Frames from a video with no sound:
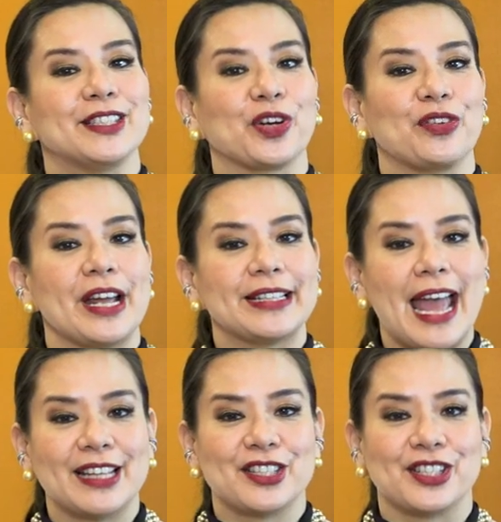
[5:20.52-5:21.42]
is the correct
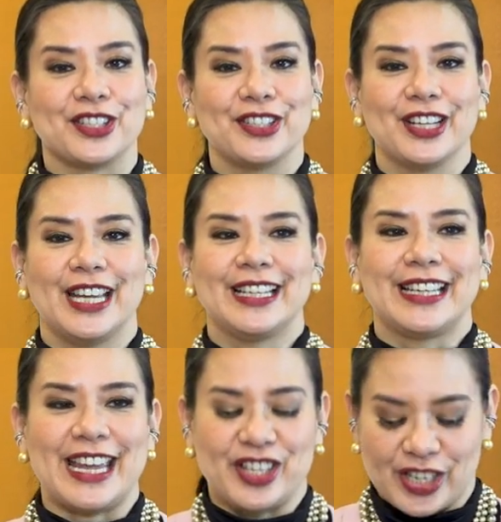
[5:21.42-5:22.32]
answer.
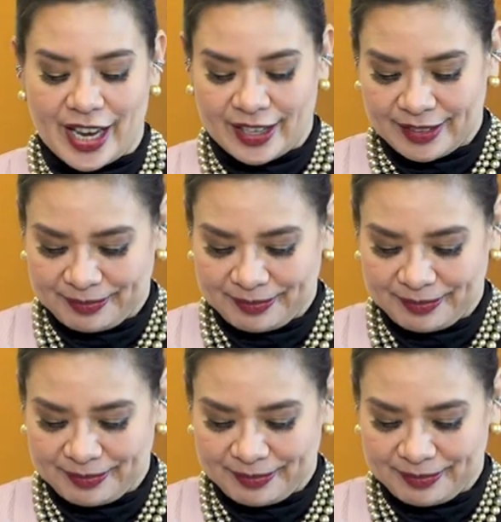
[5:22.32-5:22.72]
KCHECK.